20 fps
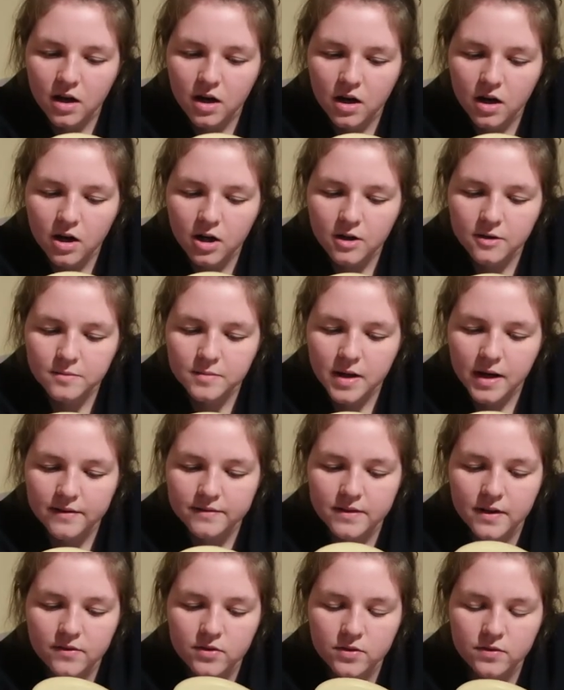
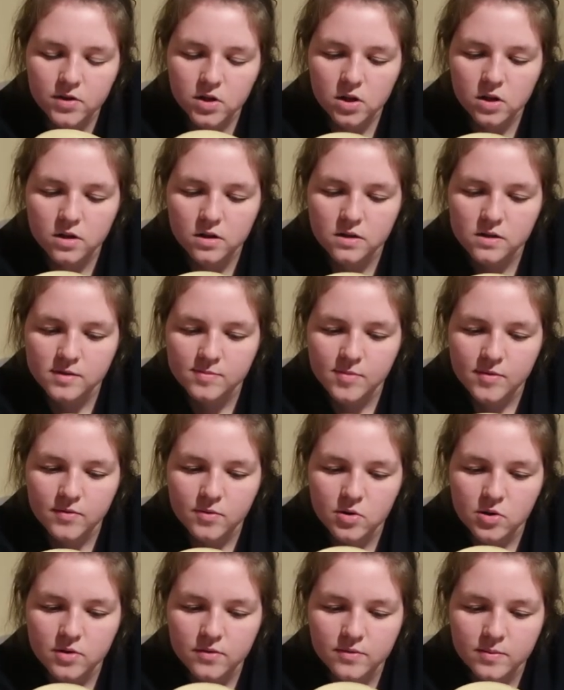I've never even heard of this
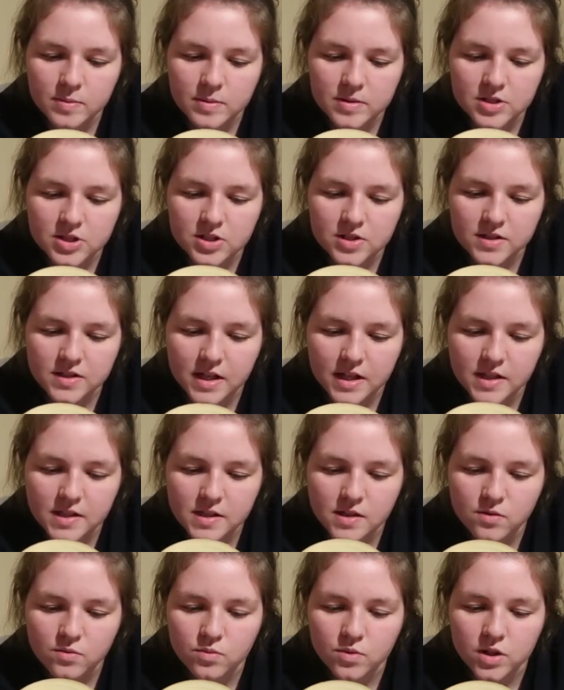before, but she said
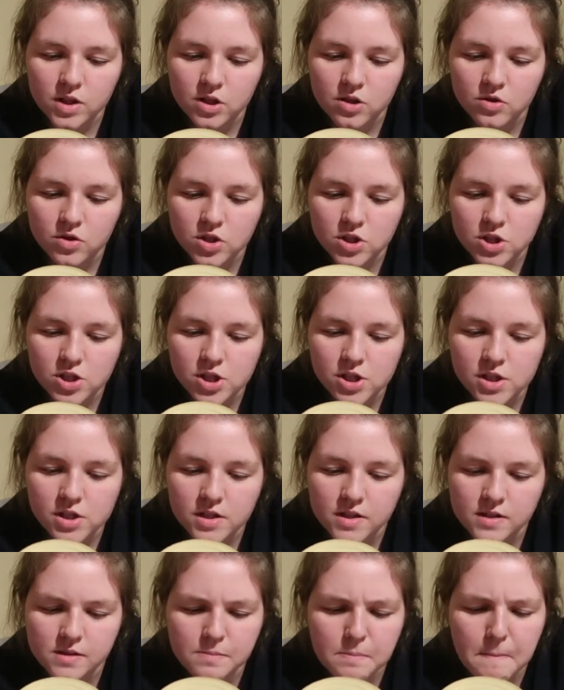it's like really
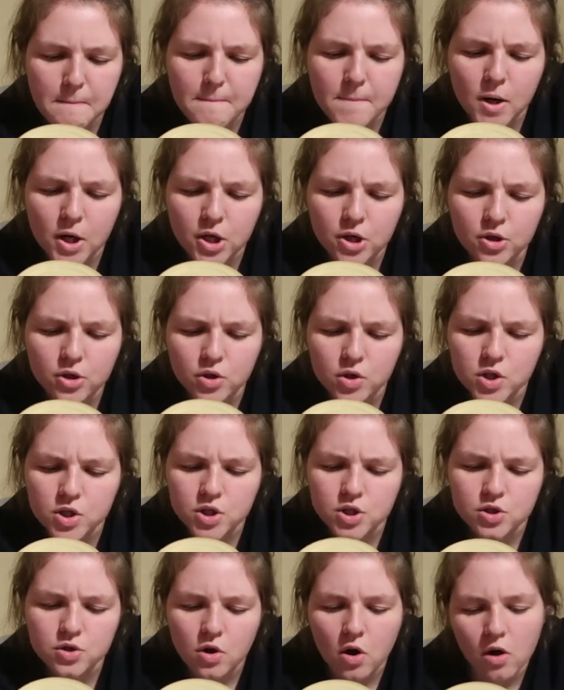crunchy. It's butter
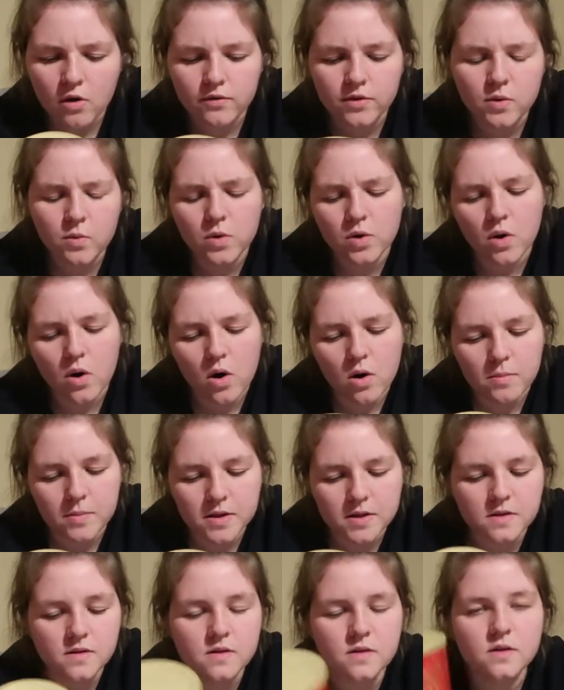crunch toffee with
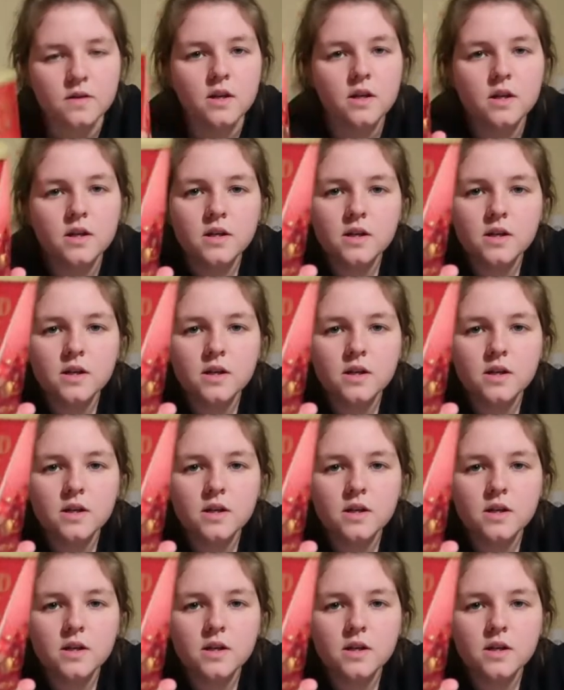almonds.